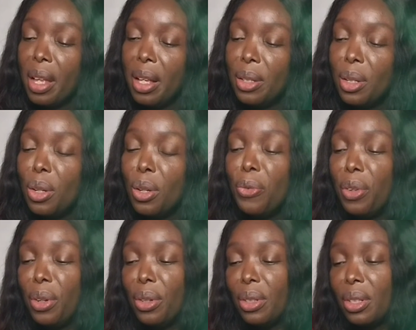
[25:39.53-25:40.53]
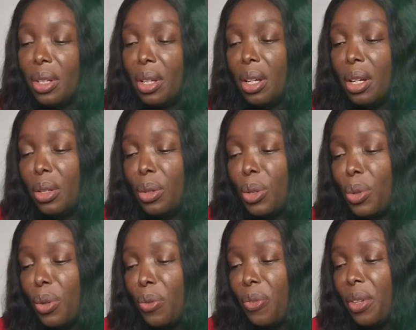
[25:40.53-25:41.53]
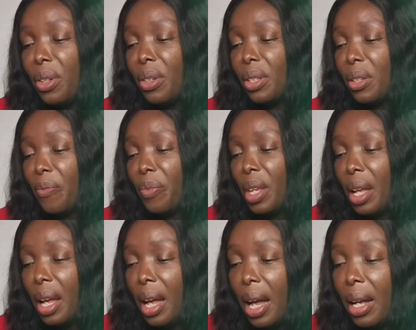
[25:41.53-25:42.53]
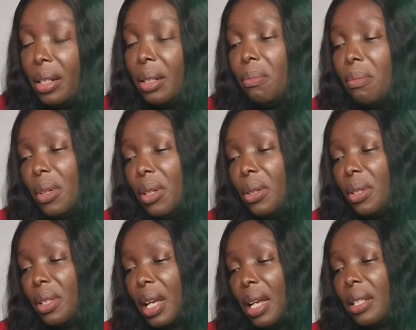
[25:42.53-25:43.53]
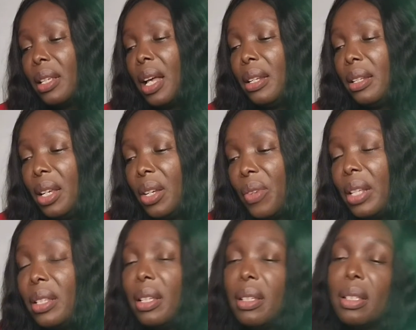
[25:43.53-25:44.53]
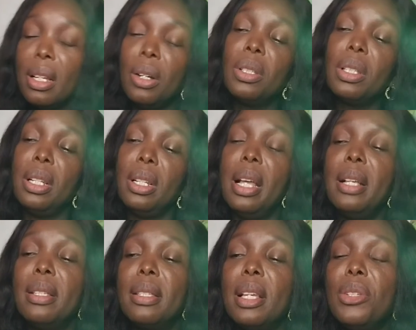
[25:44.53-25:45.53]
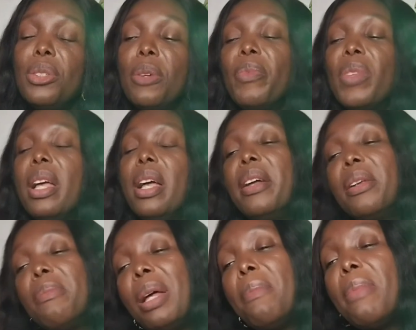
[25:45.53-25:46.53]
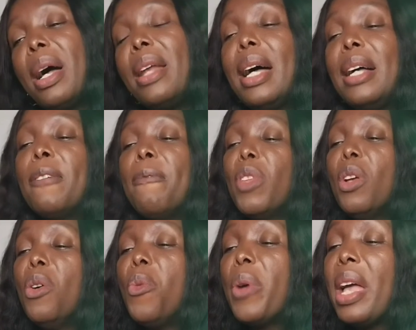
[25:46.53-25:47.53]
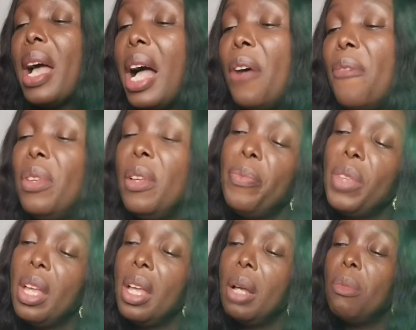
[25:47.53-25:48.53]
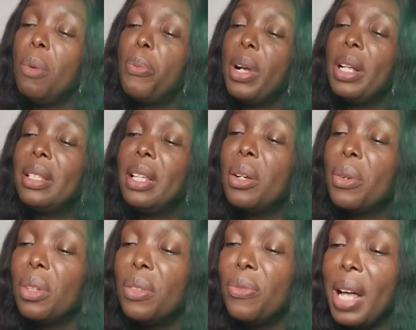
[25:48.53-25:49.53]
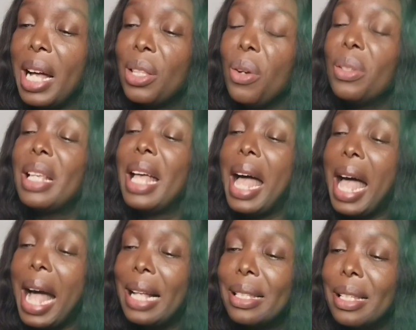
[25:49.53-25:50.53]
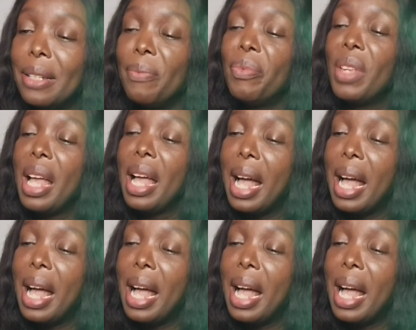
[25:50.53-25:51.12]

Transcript: eosinophils, neutrophils, and monocytes, and dendritic cells in extension. Remember that we have the hemopoietic growth factors acting